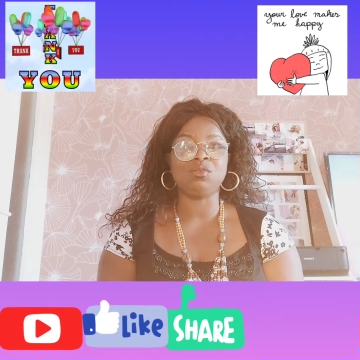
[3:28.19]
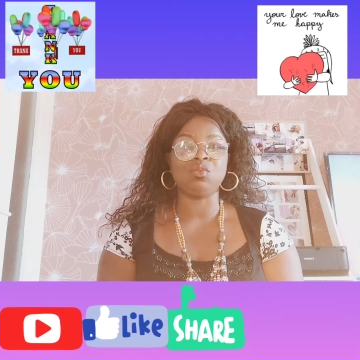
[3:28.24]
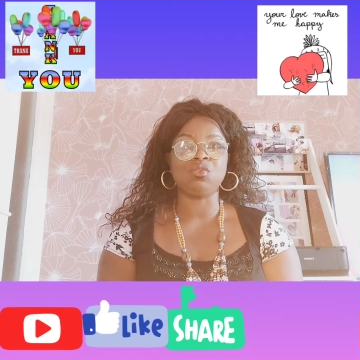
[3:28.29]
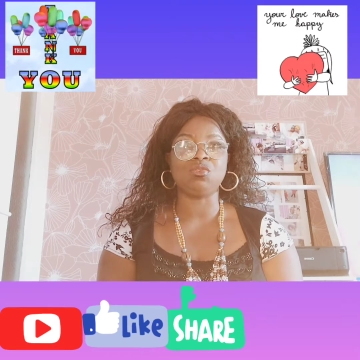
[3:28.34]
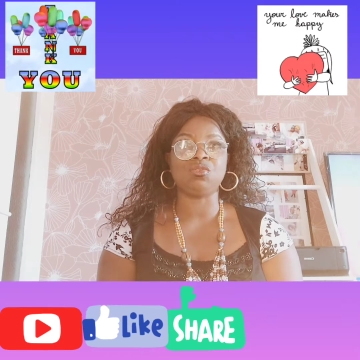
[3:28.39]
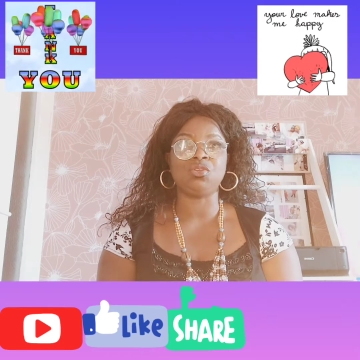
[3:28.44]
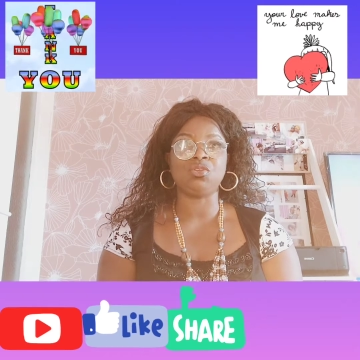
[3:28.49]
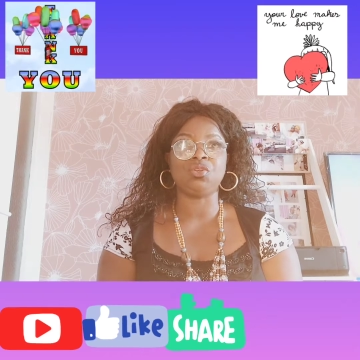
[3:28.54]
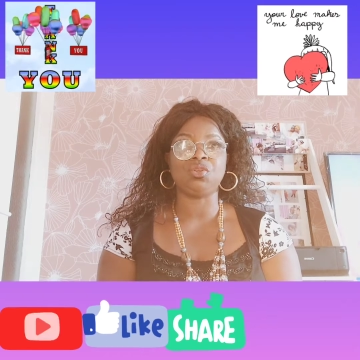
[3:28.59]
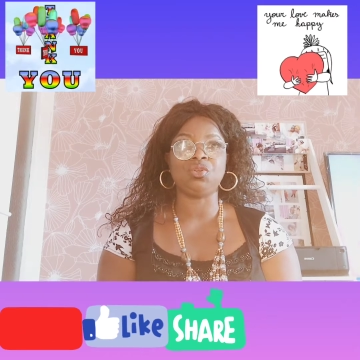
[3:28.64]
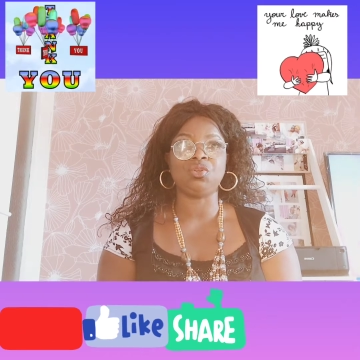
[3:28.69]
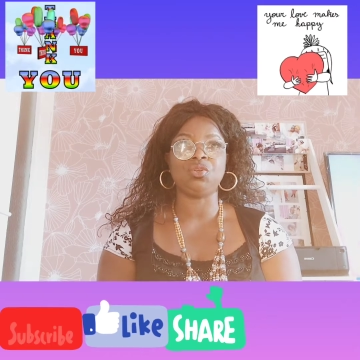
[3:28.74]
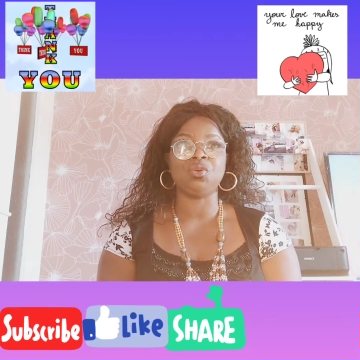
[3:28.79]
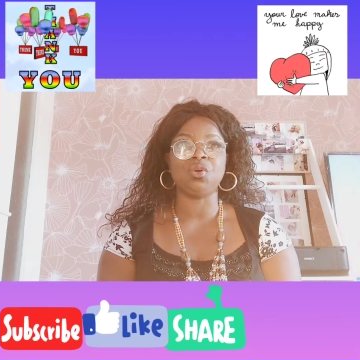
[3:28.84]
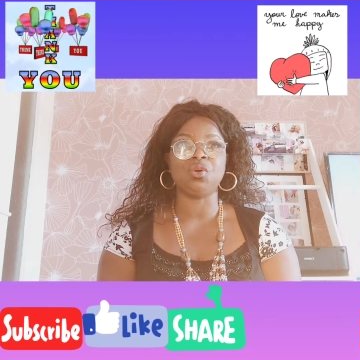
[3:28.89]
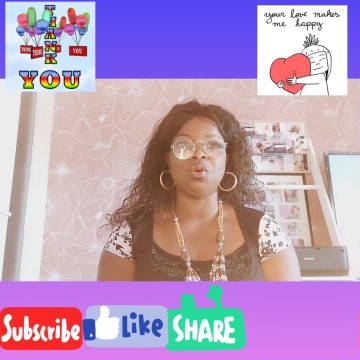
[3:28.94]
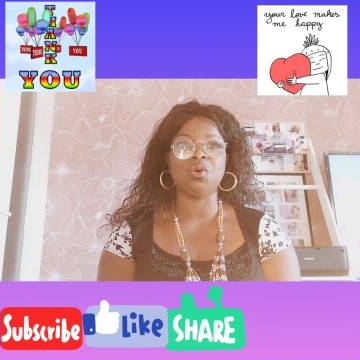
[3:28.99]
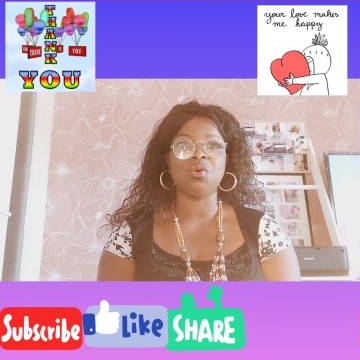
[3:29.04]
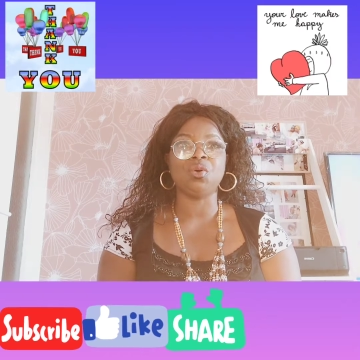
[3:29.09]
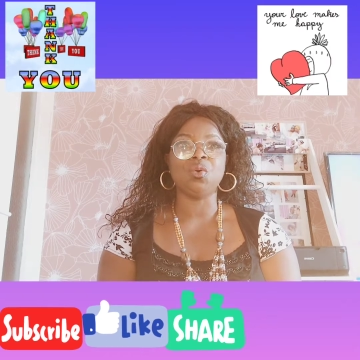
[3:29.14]
to
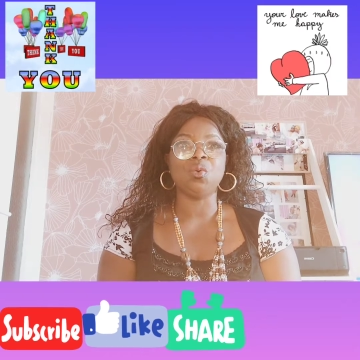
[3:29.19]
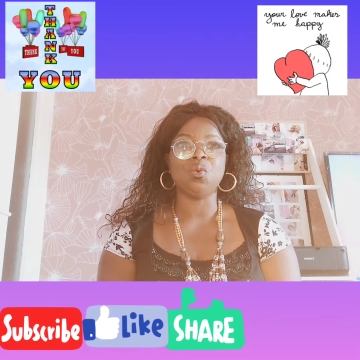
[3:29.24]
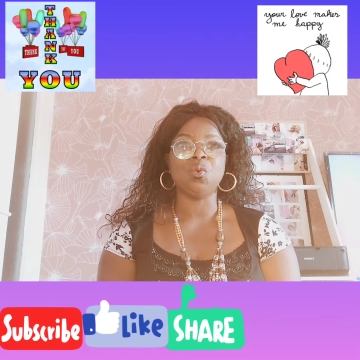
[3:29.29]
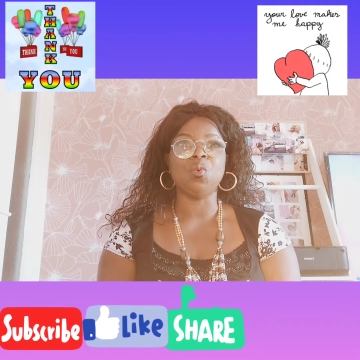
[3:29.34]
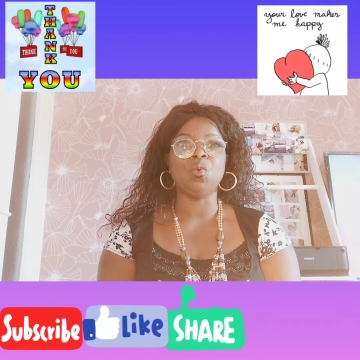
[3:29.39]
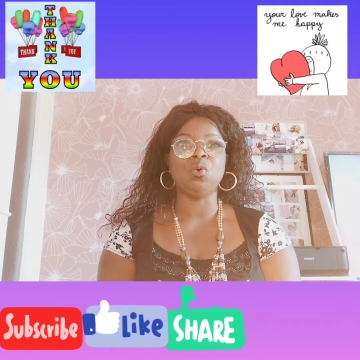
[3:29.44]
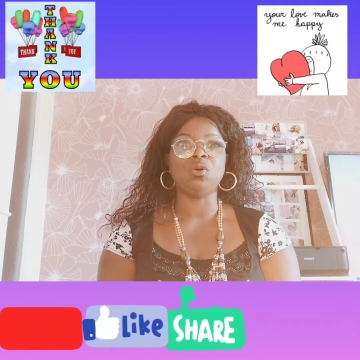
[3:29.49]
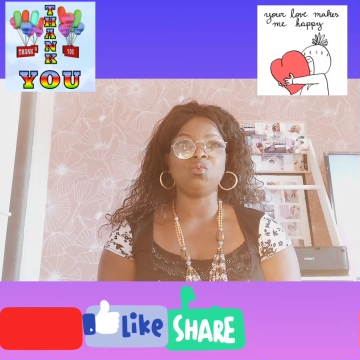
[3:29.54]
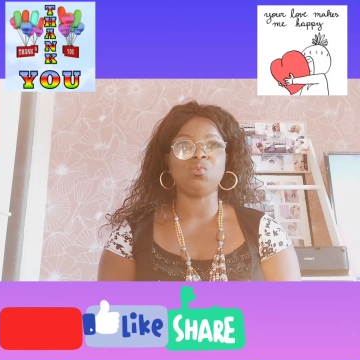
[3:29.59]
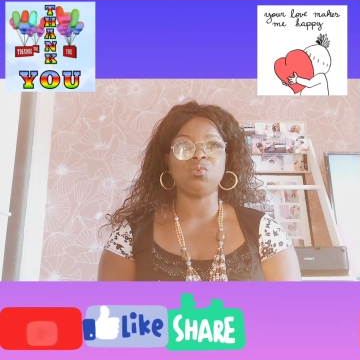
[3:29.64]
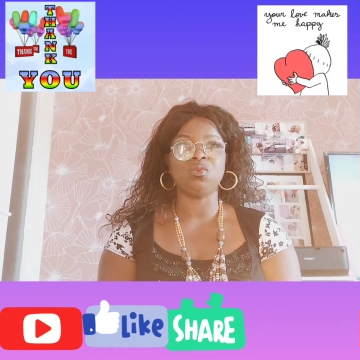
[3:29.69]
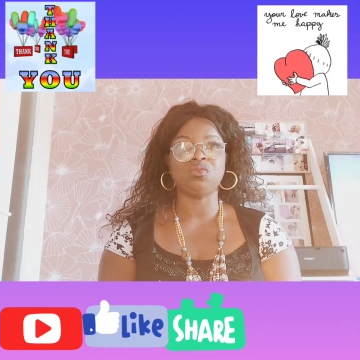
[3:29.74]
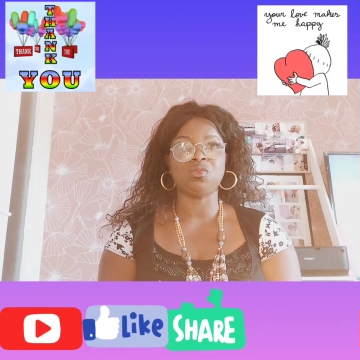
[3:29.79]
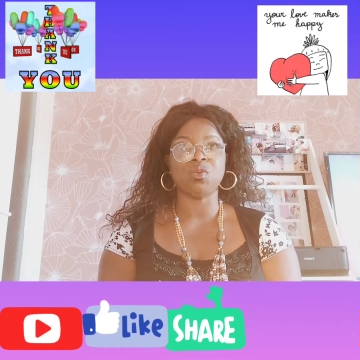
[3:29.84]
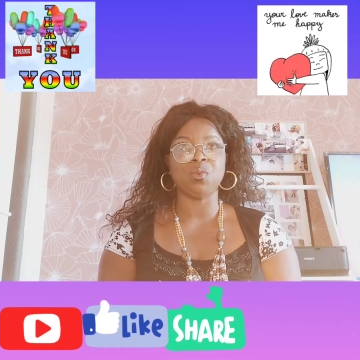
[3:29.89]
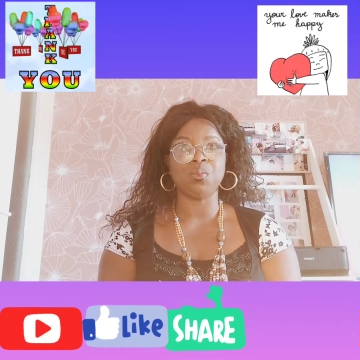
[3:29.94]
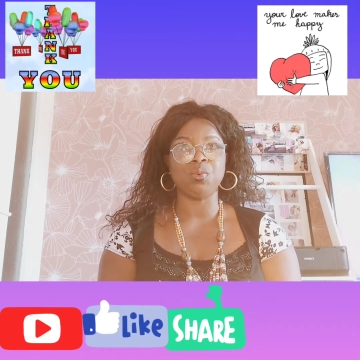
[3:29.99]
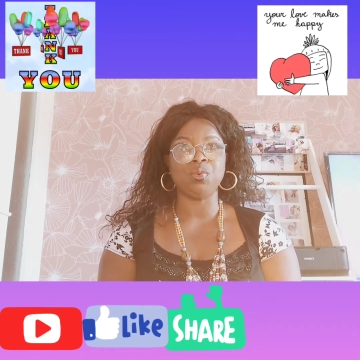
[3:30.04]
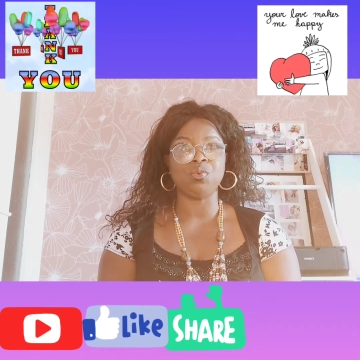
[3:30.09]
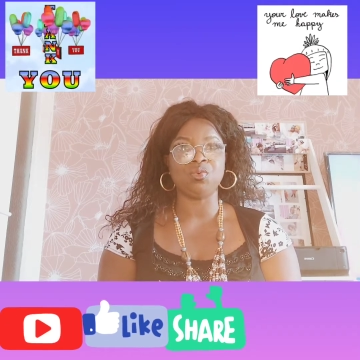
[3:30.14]
secure what we're
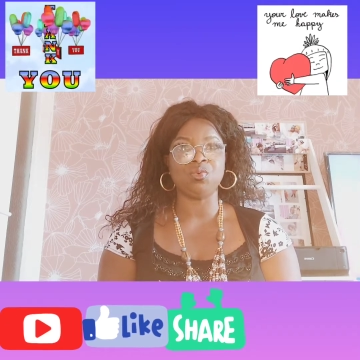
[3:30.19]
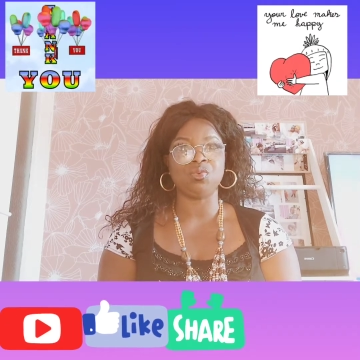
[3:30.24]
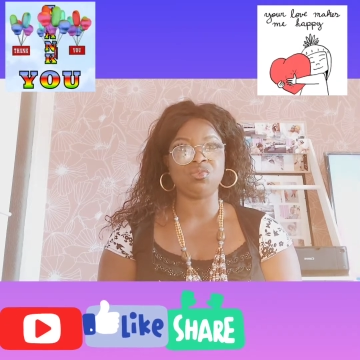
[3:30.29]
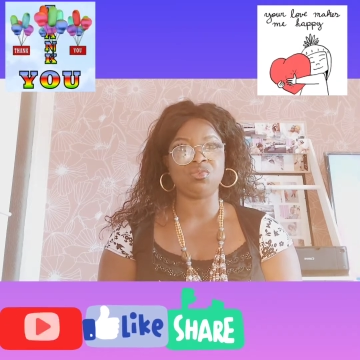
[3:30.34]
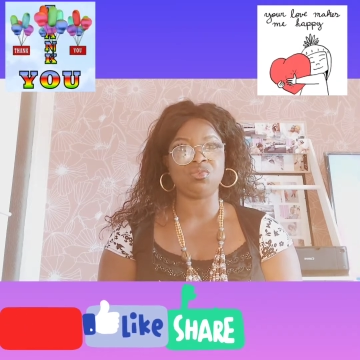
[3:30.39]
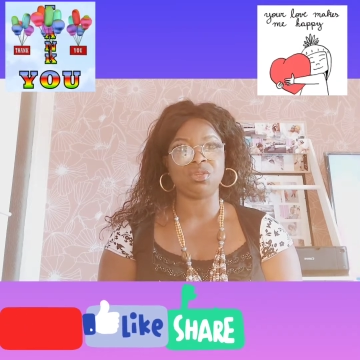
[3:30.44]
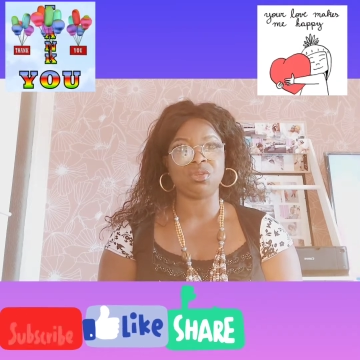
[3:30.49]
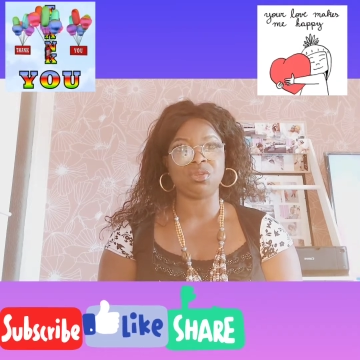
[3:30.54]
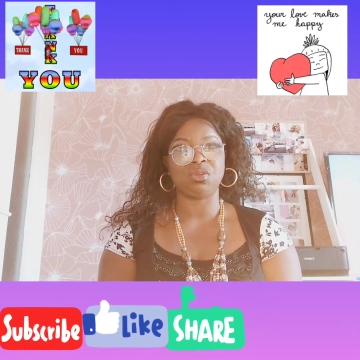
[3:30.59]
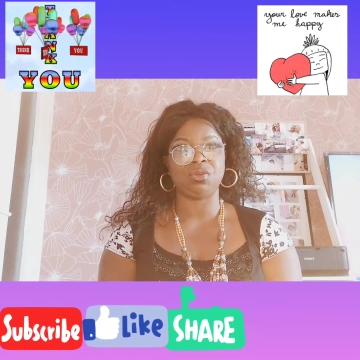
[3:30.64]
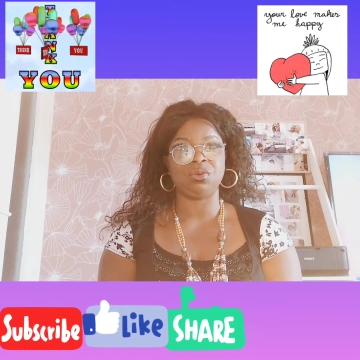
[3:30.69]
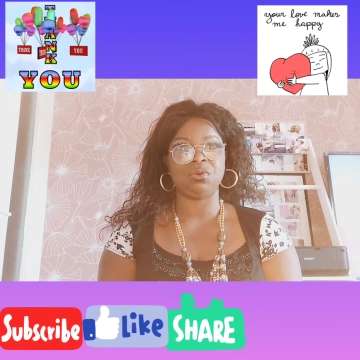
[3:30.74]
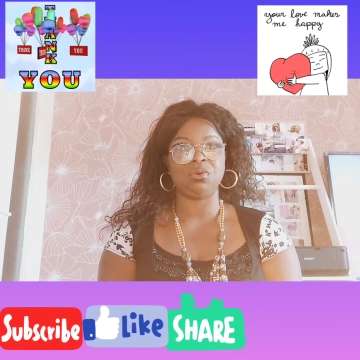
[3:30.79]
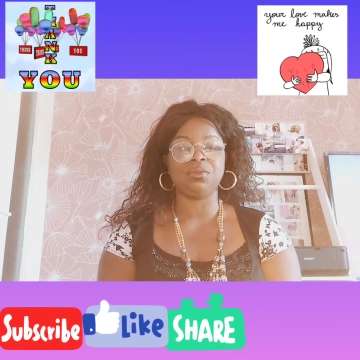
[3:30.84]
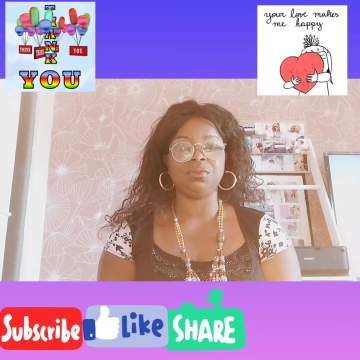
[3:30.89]
supposed to secure.